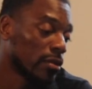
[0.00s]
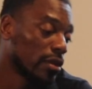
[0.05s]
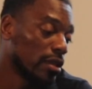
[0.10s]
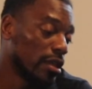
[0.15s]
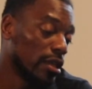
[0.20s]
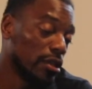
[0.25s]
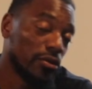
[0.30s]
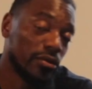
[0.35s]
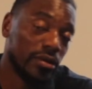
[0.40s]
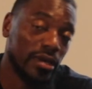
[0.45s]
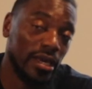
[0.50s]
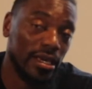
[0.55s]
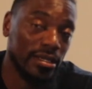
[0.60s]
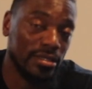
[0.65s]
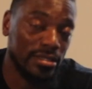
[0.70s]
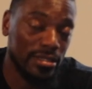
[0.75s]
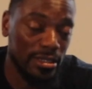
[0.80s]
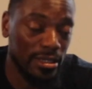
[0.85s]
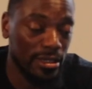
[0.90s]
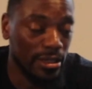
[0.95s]
and you can't
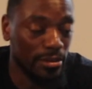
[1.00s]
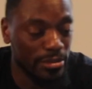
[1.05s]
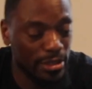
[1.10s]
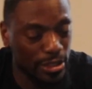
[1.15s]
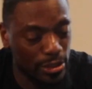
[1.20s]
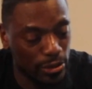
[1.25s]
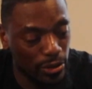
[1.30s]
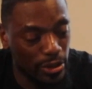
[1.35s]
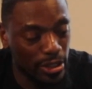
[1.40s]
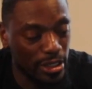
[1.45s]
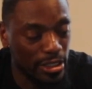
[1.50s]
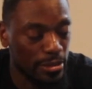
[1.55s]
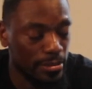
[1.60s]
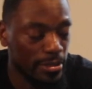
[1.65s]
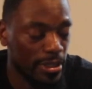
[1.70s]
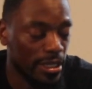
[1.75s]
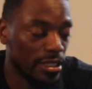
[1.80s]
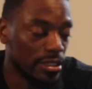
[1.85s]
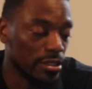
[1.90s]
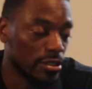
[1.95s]
see, I'm just going to
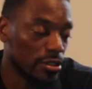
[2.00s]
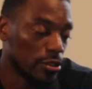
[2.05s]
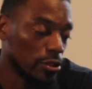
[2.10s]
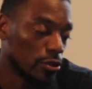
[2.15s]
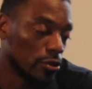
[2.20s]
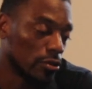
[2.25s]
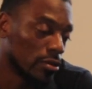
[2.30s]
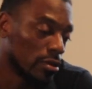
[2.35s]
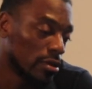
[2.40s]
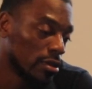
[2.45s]
explain it to you.